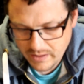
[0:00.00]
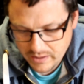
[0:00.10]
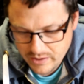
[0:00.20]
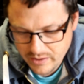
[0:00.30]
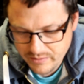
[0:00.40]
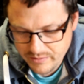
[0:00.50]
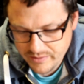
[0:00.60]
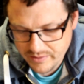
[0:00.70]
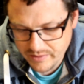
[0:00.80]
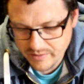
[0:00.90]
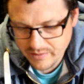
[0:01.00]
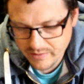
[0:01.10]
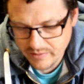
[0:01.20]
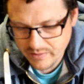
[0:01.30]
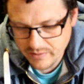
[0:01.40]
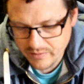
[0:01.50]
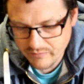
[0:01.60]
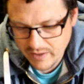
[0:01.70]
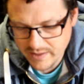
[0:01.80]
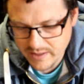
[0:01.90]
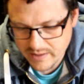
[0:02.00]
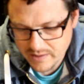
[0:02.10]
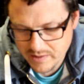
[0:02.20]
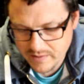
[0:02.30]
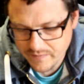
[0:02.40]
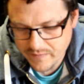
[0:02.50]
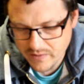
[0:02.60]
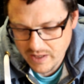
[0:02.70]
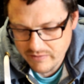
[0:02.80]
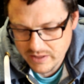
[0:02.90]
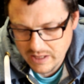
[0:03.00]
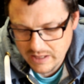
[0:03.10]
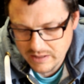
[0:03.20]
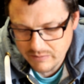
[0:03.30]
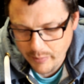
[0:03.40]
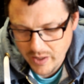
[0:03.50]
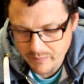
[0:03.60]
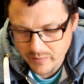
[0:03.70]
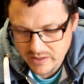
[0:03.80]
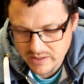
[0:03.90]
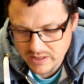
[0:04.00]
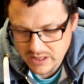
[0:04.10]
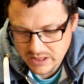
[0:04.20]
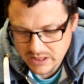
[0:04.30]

use your resins for their intended purpose.